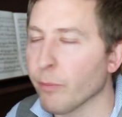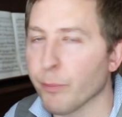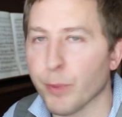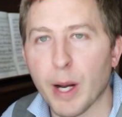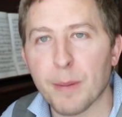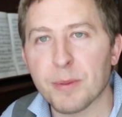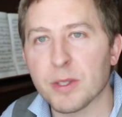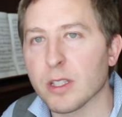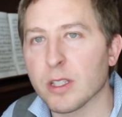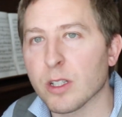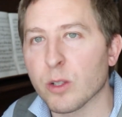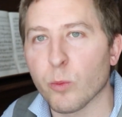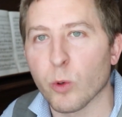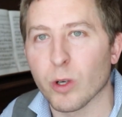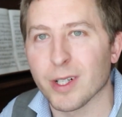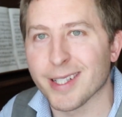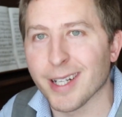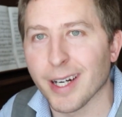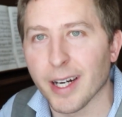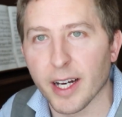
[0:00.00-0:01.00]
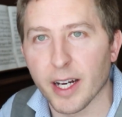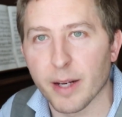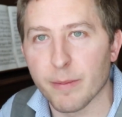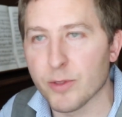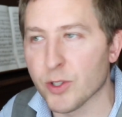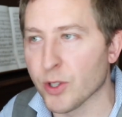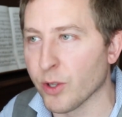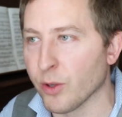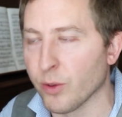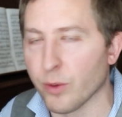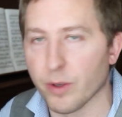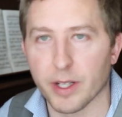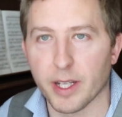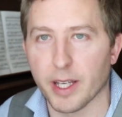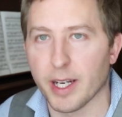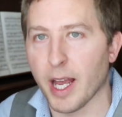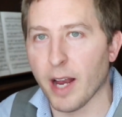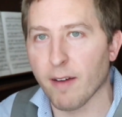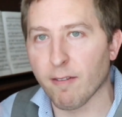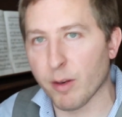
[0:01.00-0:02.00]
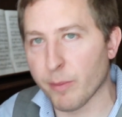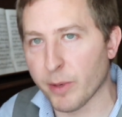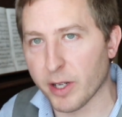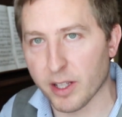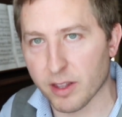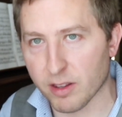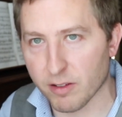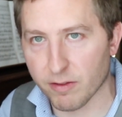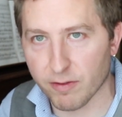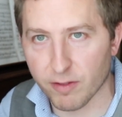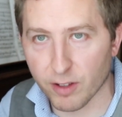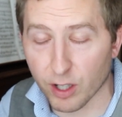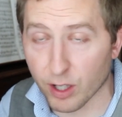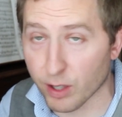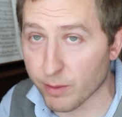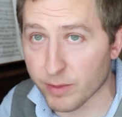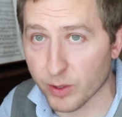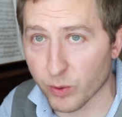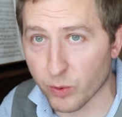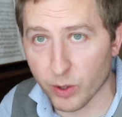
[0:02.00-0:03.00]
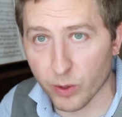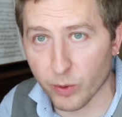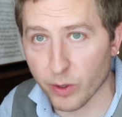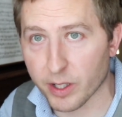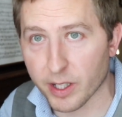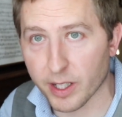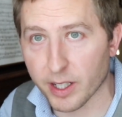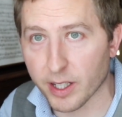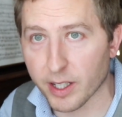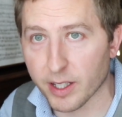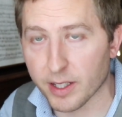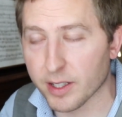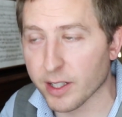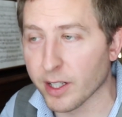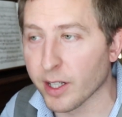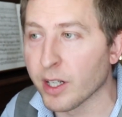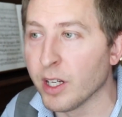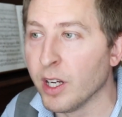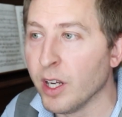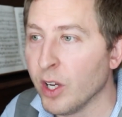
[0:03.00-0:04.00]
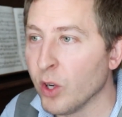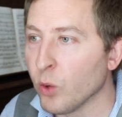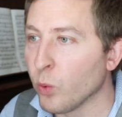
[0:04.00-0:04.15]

perhaps a little more time. So, again, everybody at the firm that we were working in here,